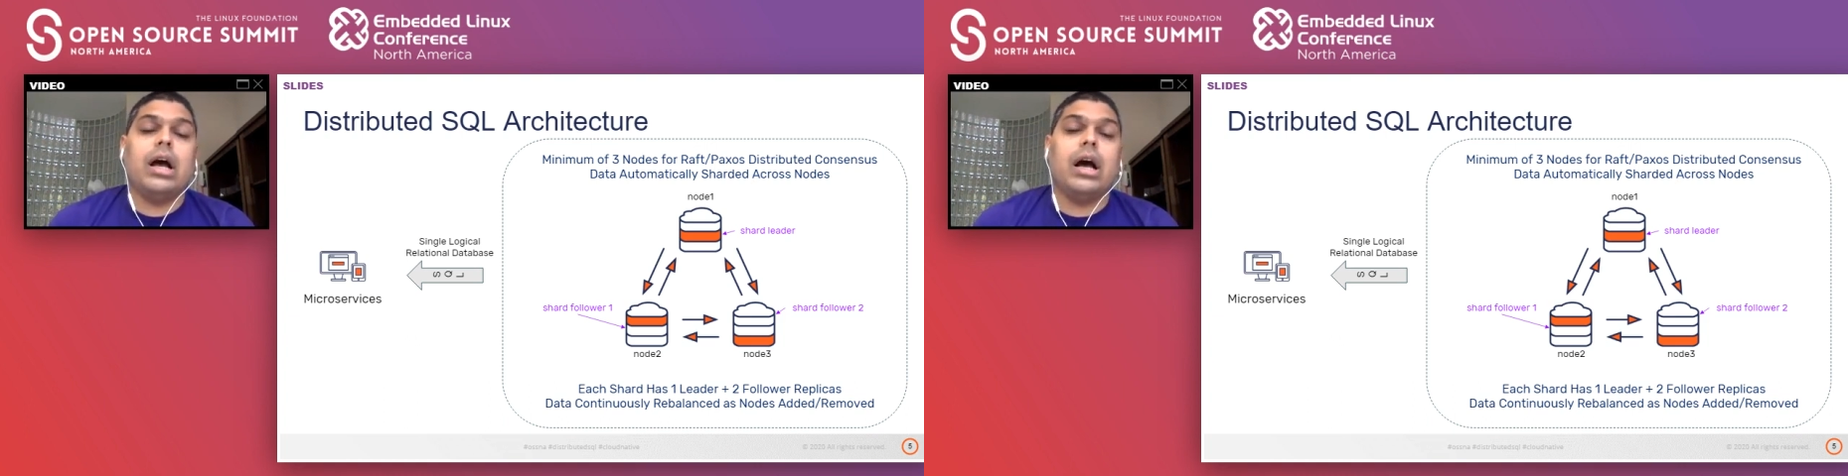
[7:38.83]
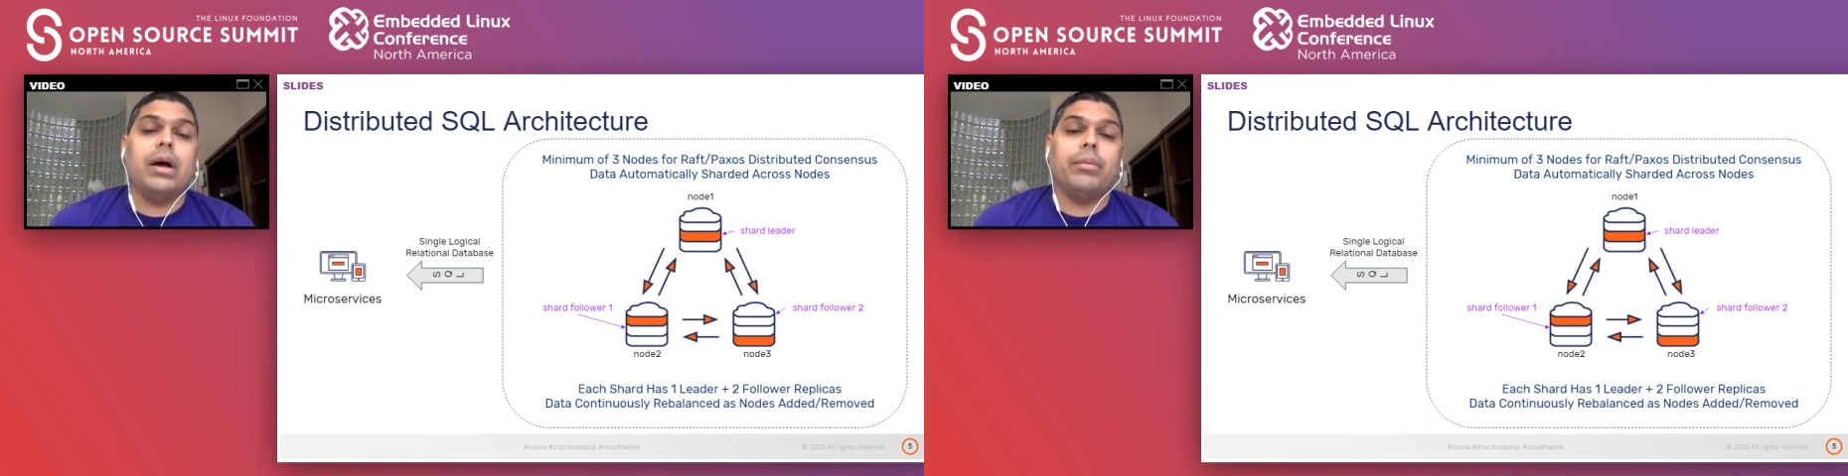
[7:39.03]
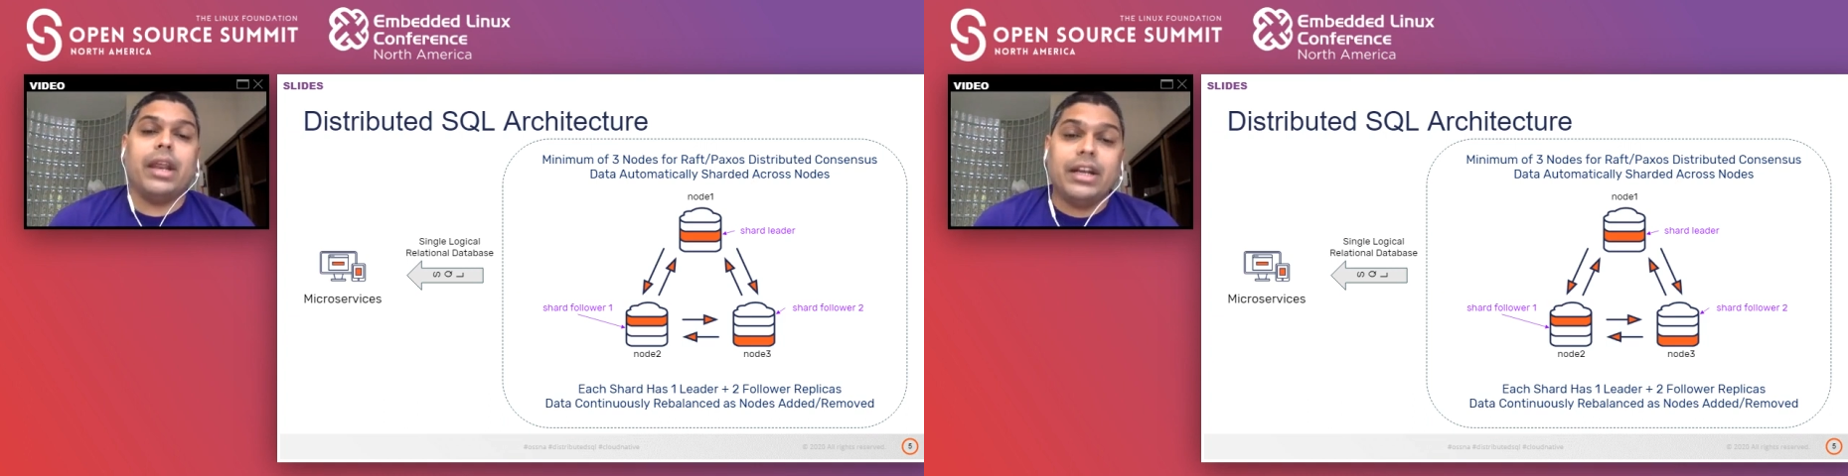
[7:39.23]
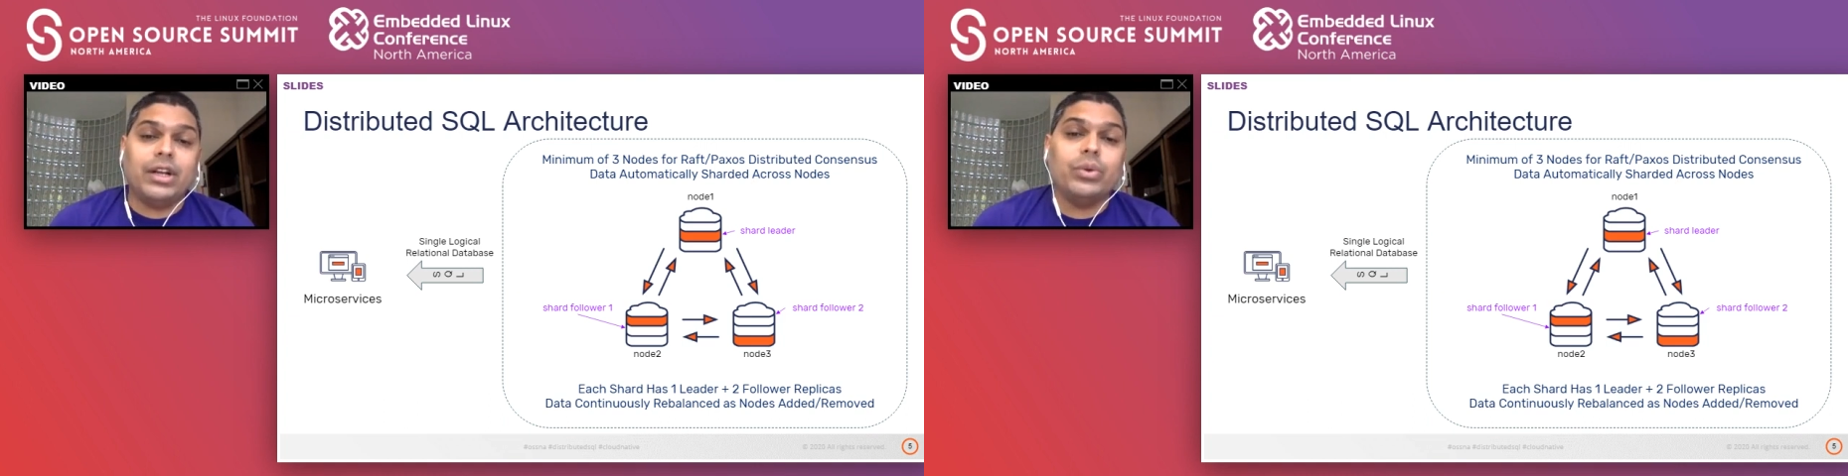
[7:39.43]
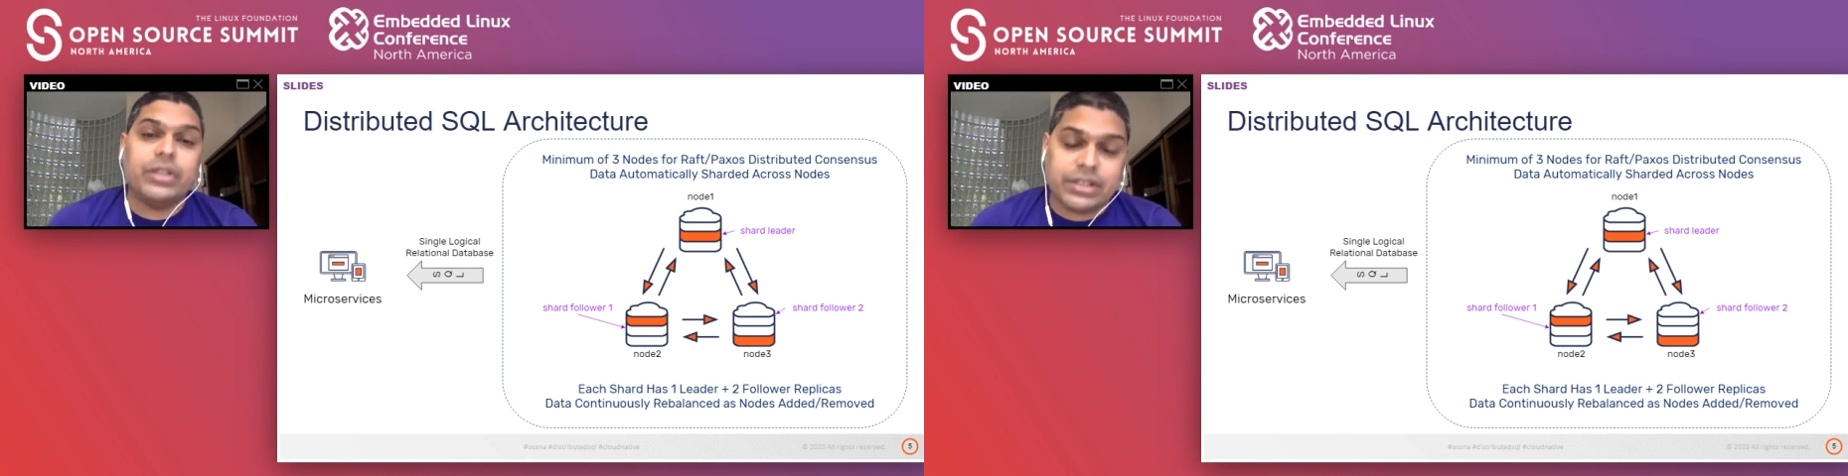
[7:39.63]
uh,
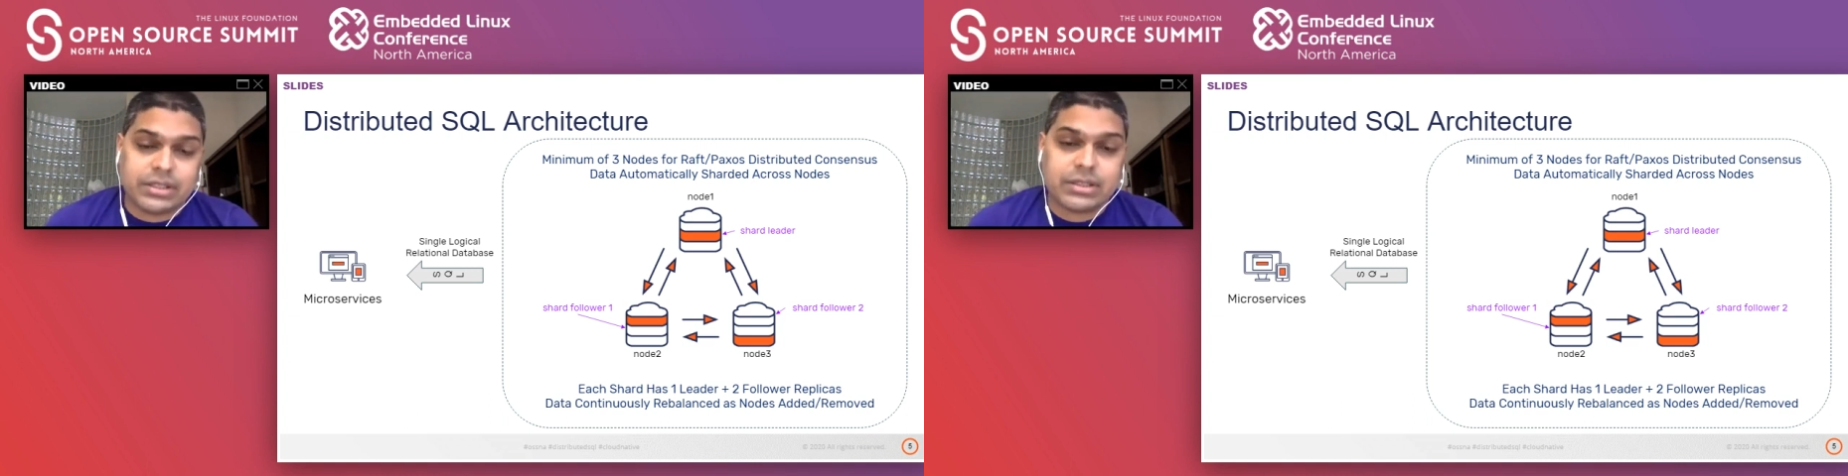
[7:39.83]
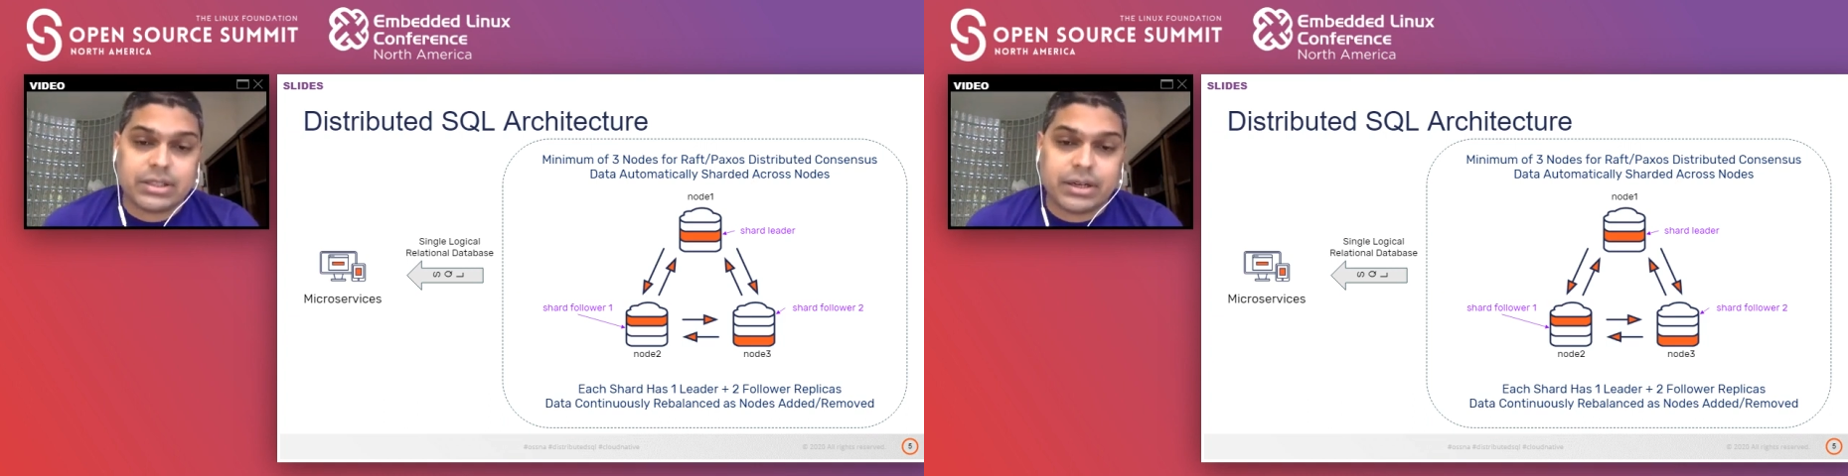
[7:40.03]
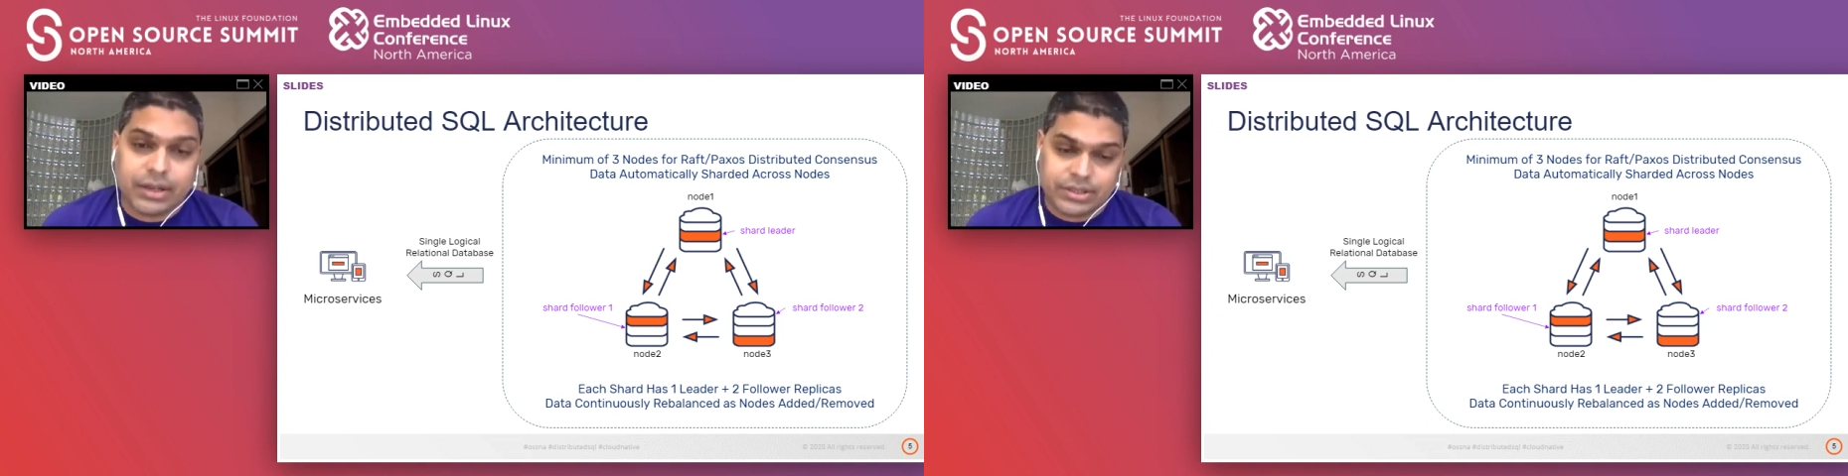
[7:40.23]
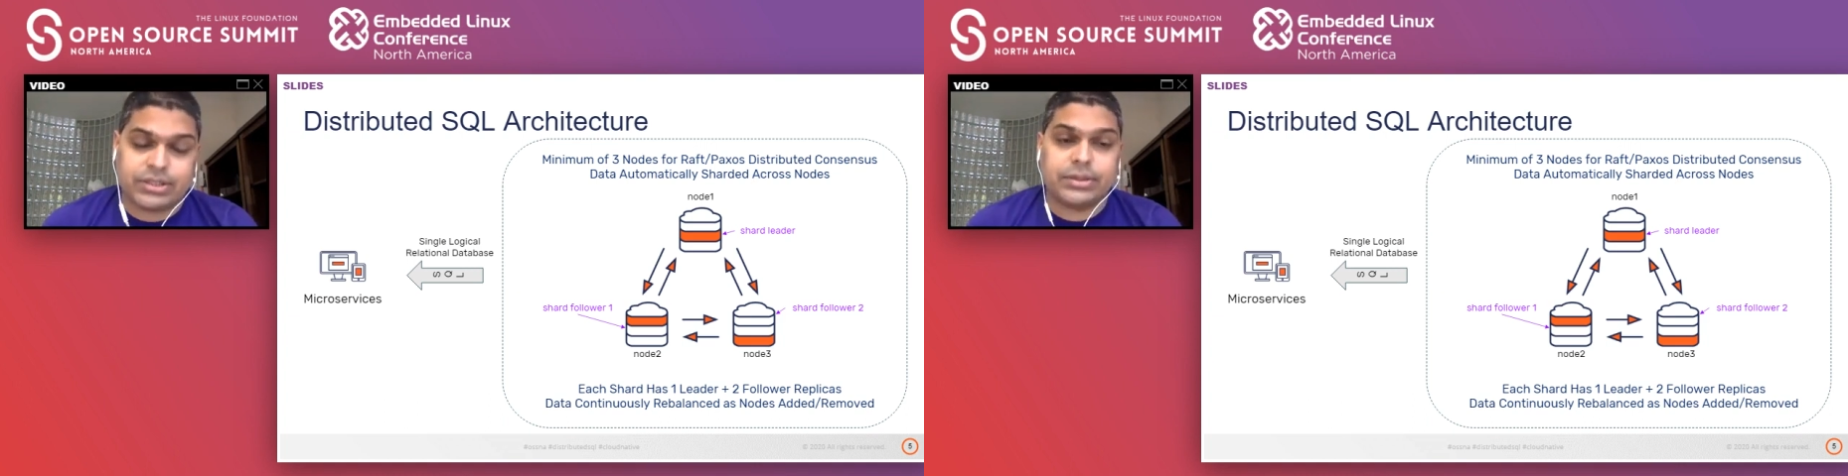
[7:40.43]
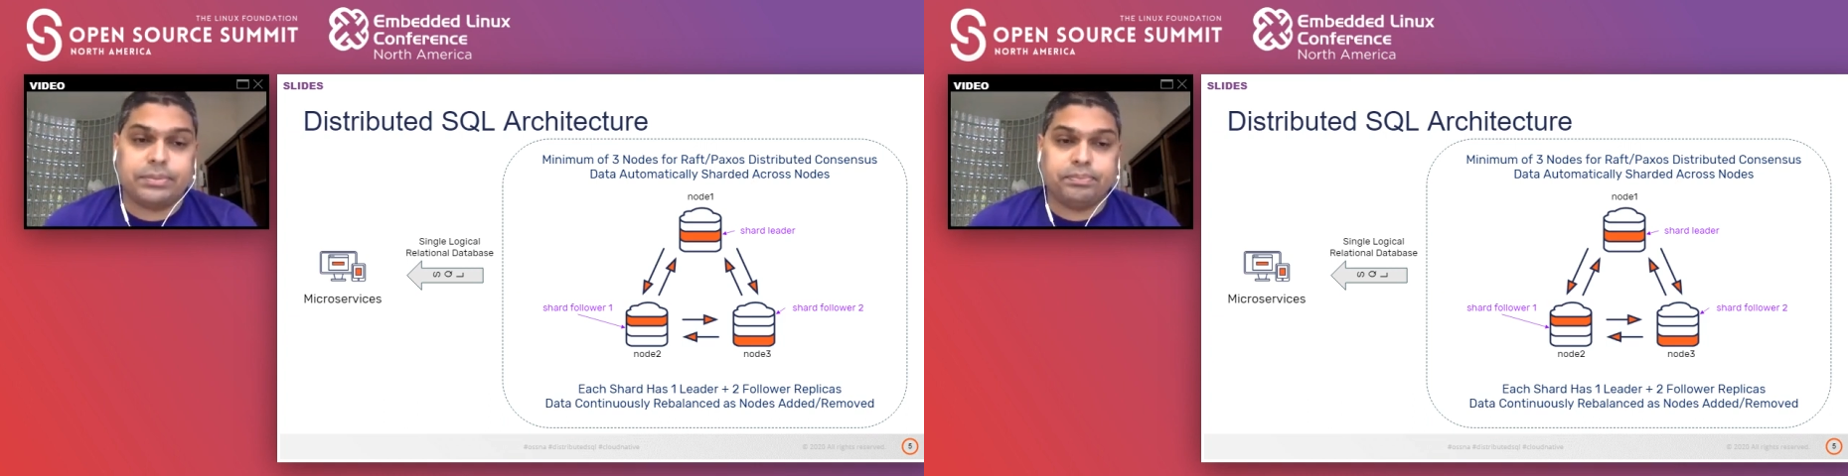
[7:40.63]
into this cluster.